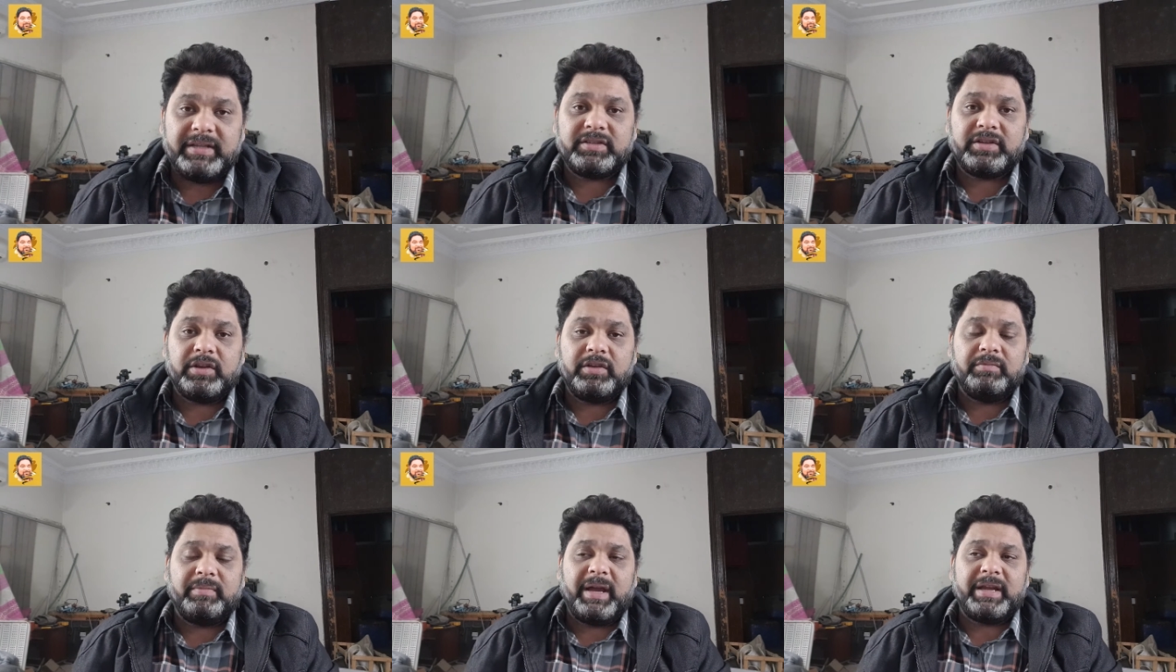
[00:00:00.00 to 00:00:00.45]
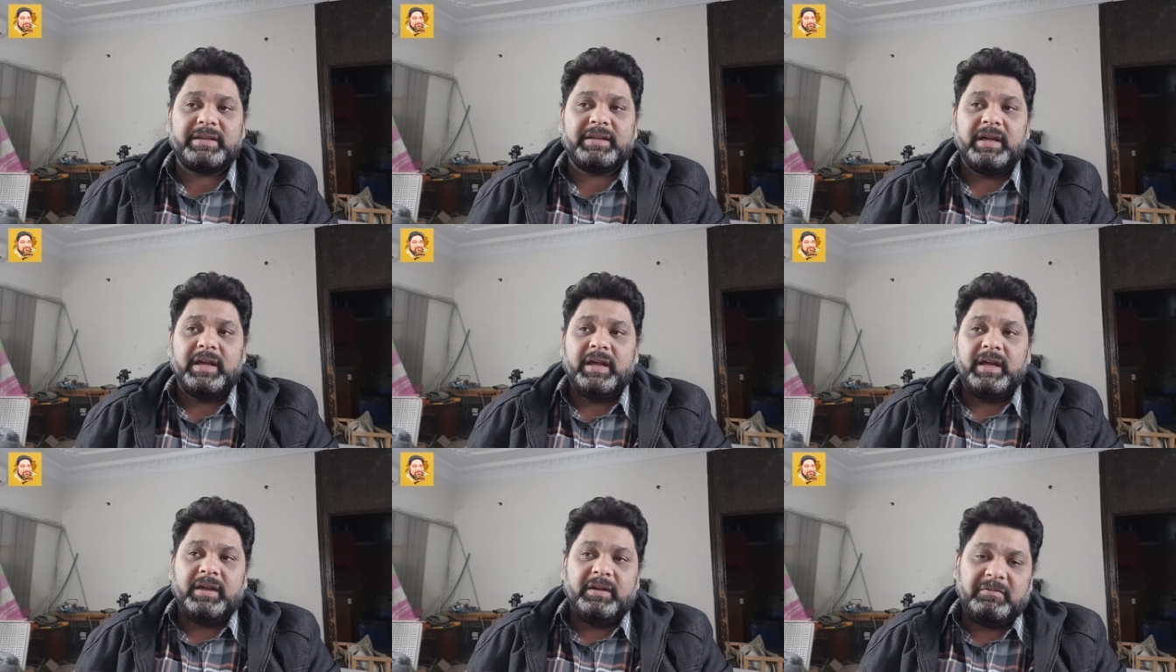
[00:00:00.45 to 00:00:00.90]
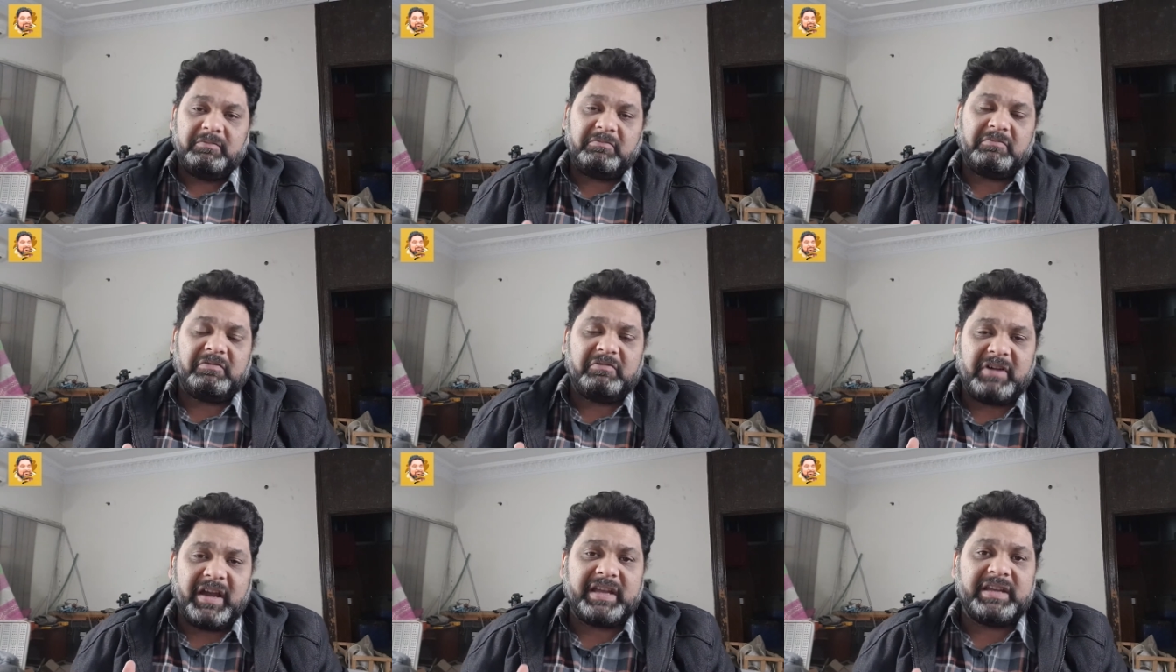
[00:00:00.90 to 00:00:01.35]
So you might
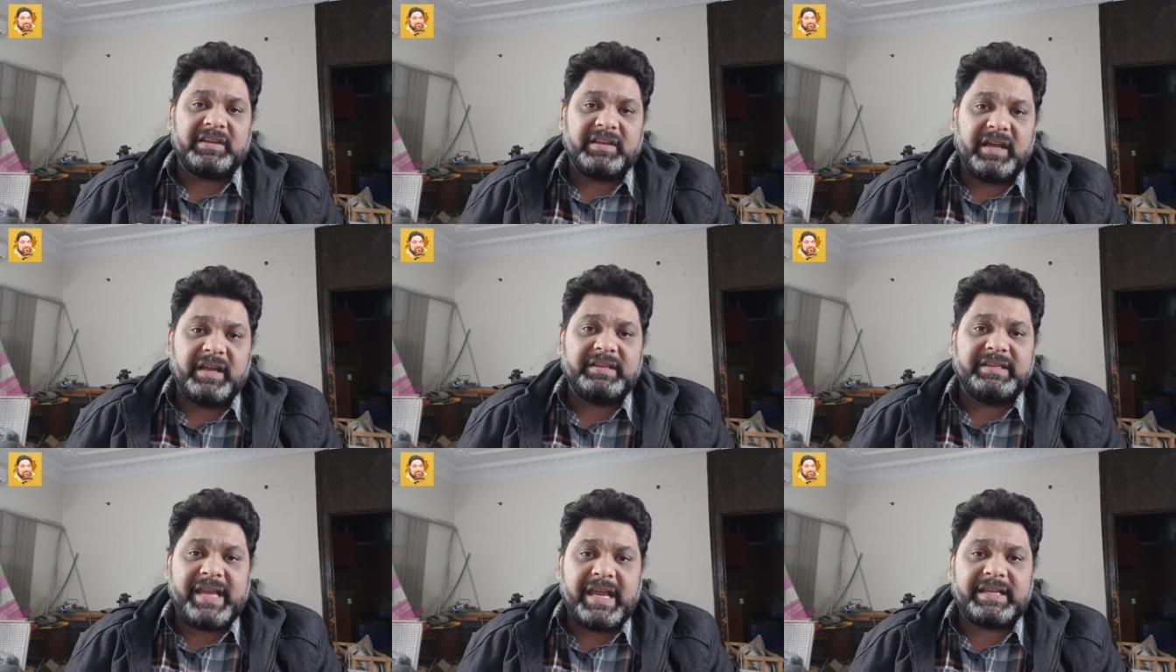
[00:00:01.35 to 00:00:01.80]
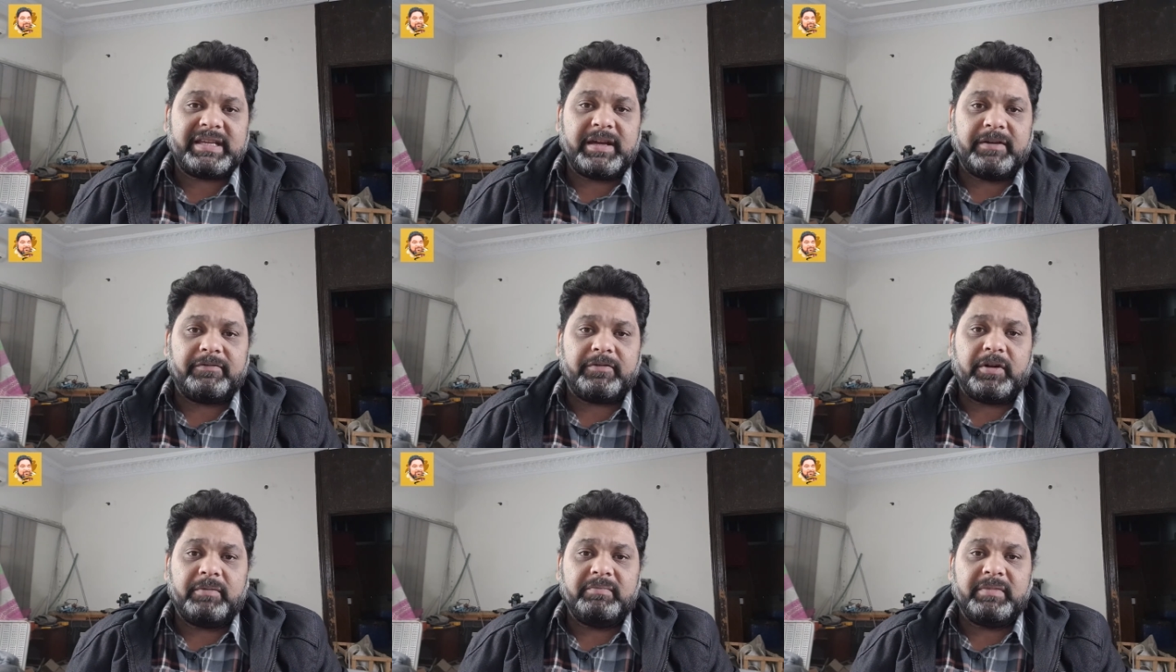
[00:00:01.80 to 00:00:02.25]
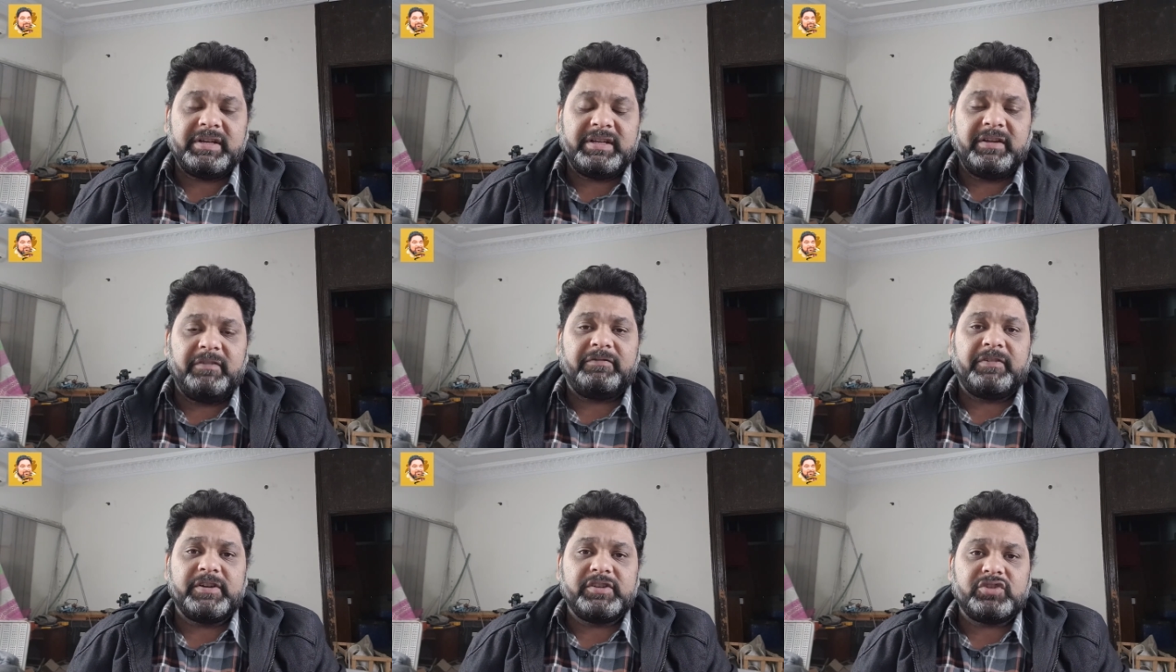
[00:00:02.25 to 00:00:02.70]
find data from
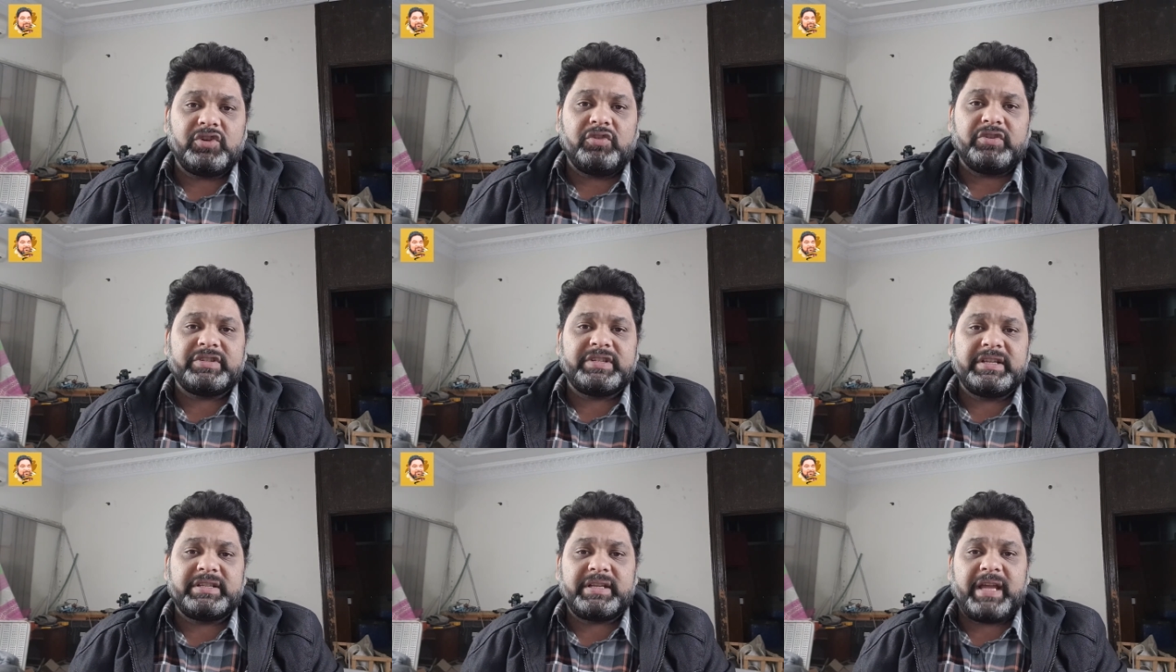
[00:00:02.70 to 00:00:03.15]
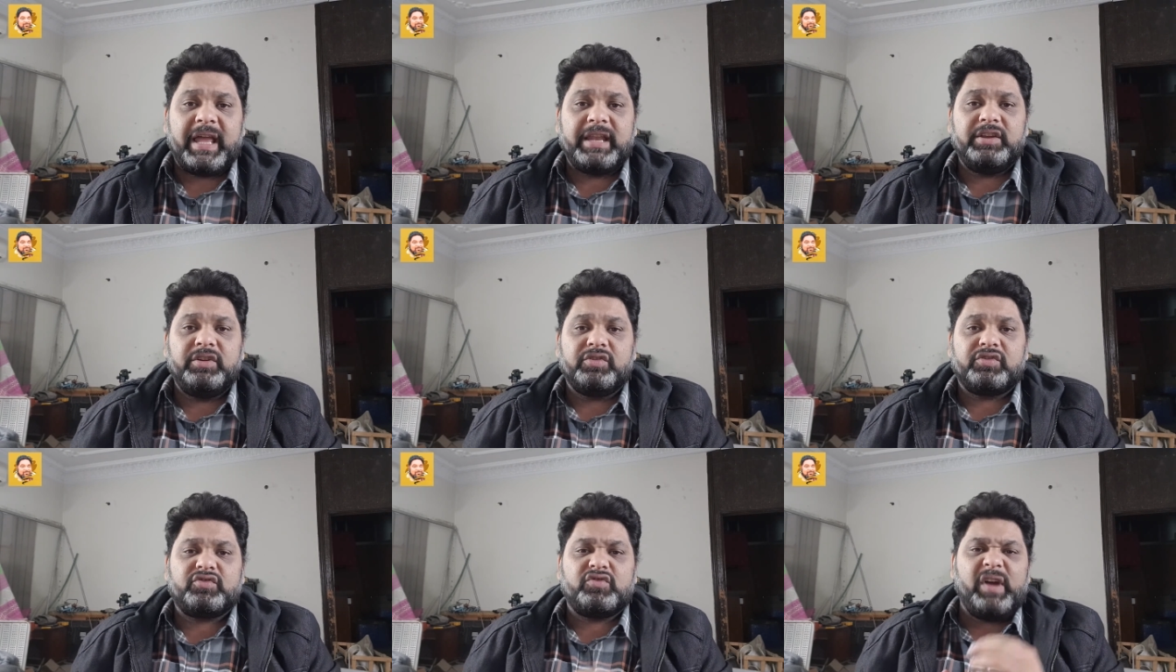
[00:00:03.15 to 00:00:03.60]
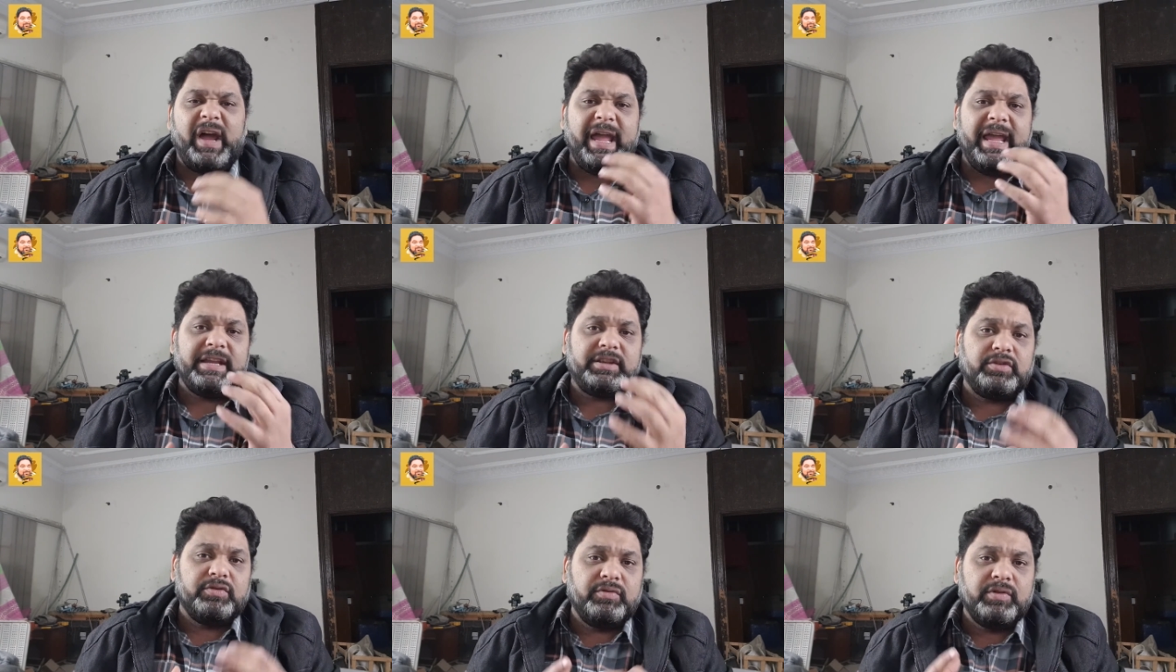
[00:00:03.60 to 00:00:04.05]
different sources and you try
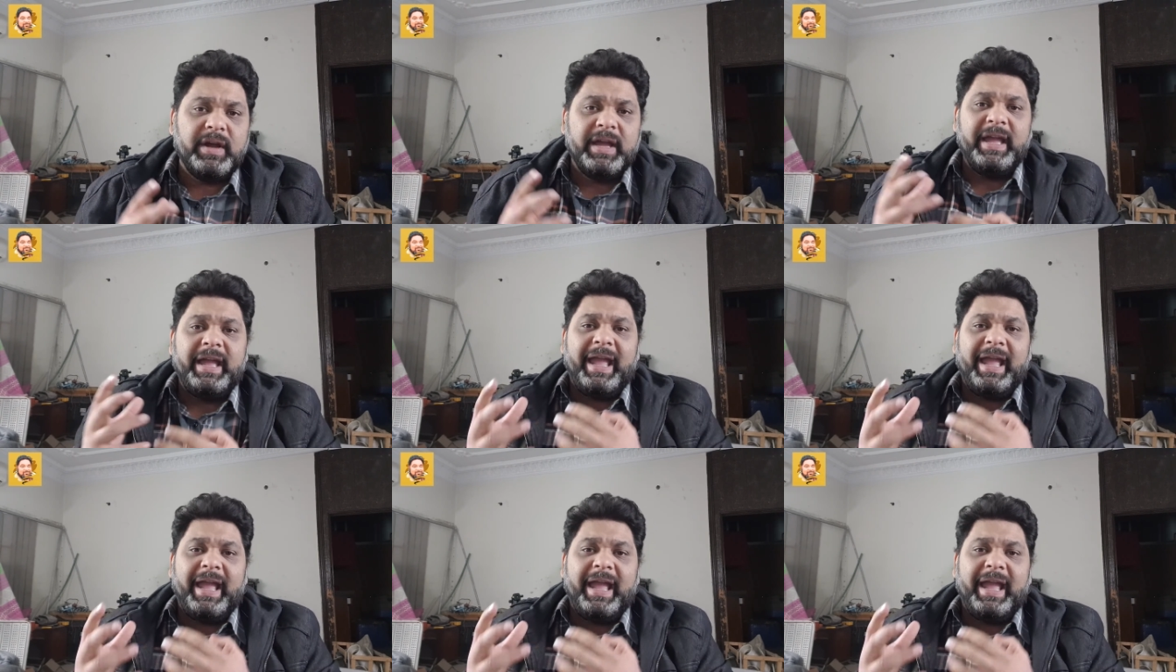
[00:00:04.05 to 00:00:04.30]
to